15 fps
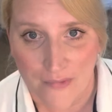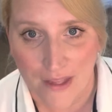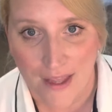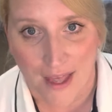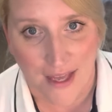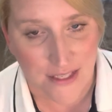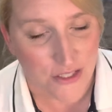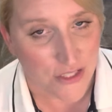
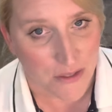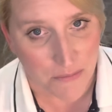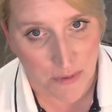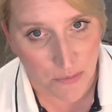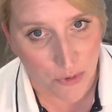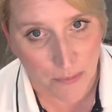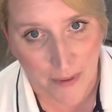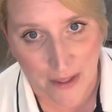and you can be
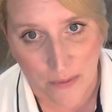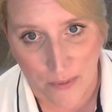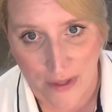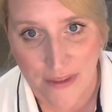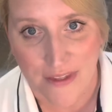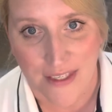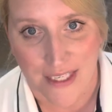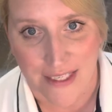mobile with
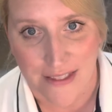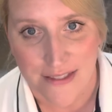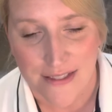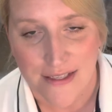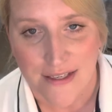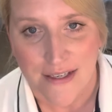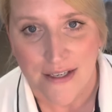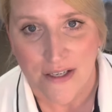an aid,
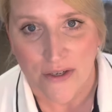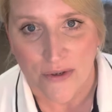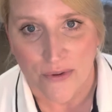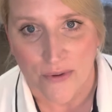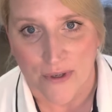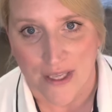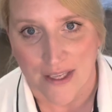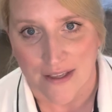
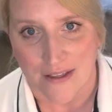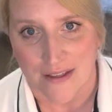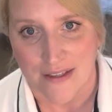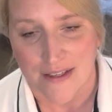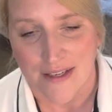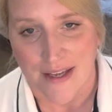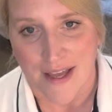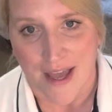okay?
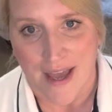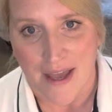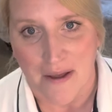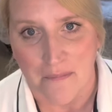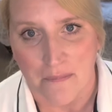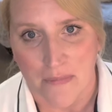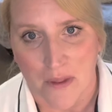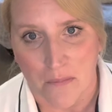
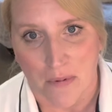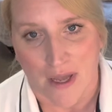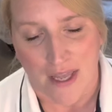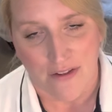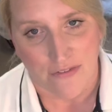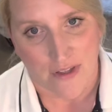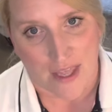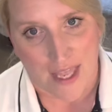But
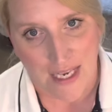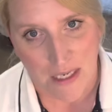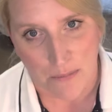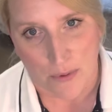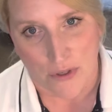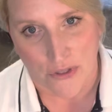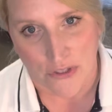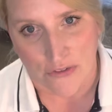if at any
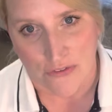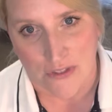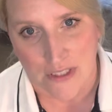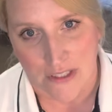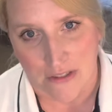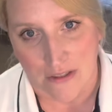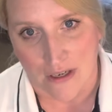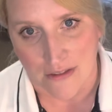point you feel that
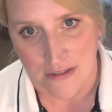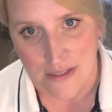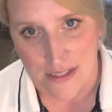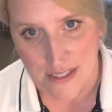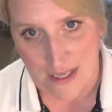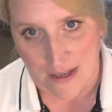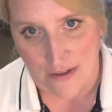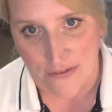you're
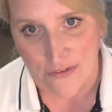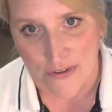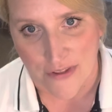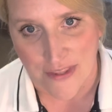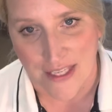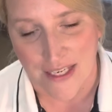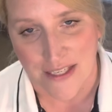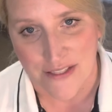unsafe,
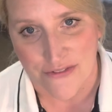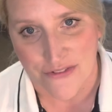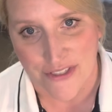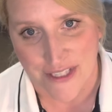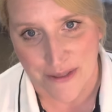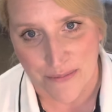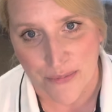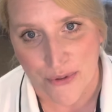then it's really
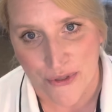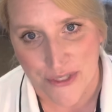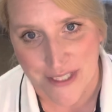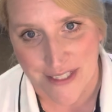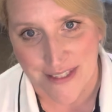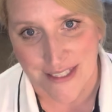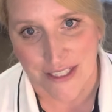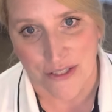
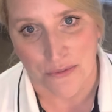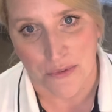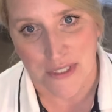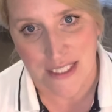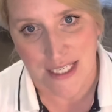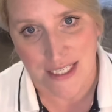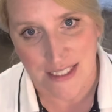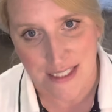important that you would
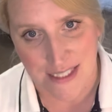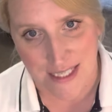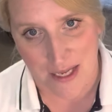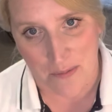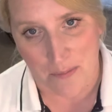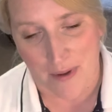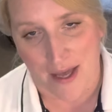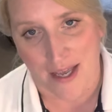take a
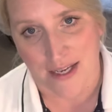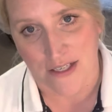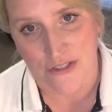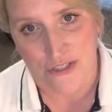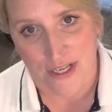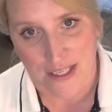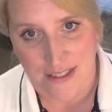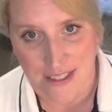step back and
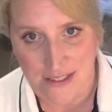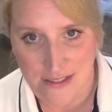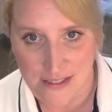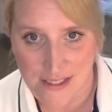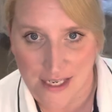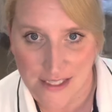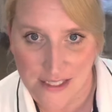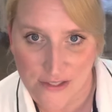try the
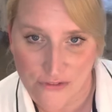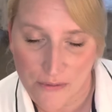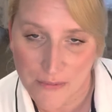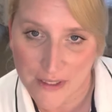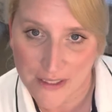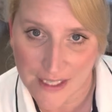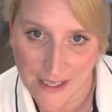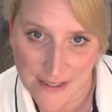exercises from the
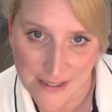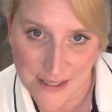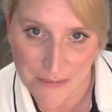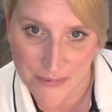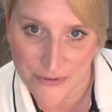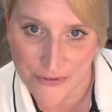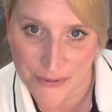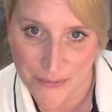last tip
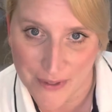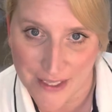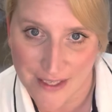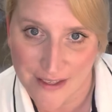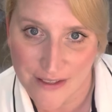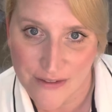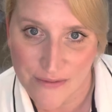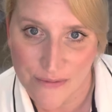of the
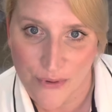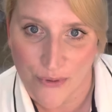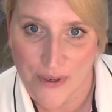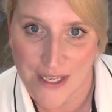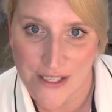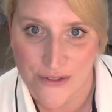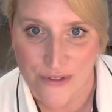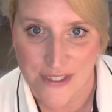week.
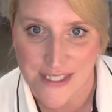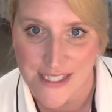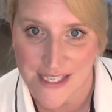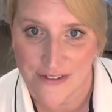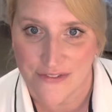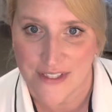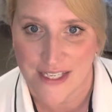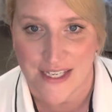Okay, so
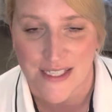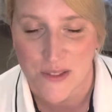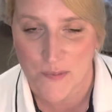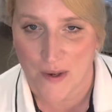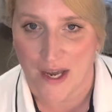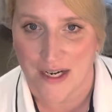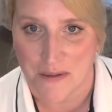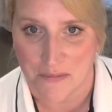safety is
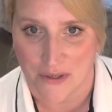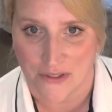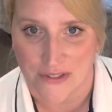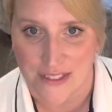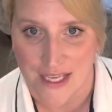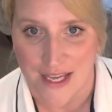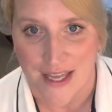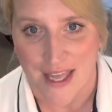paramount.
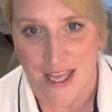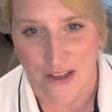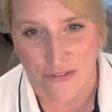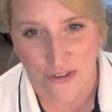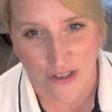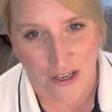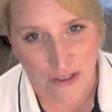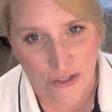If
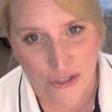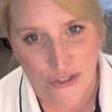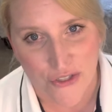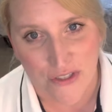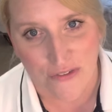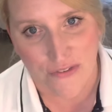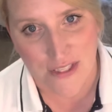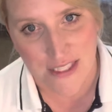you're unsure
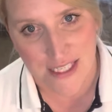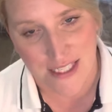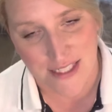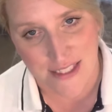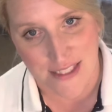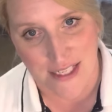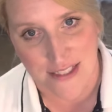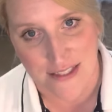if these
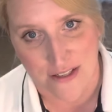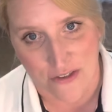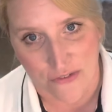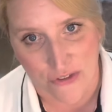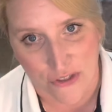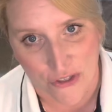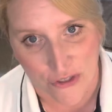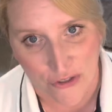exercises are for
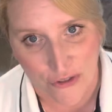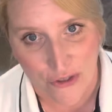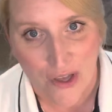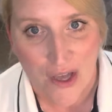you,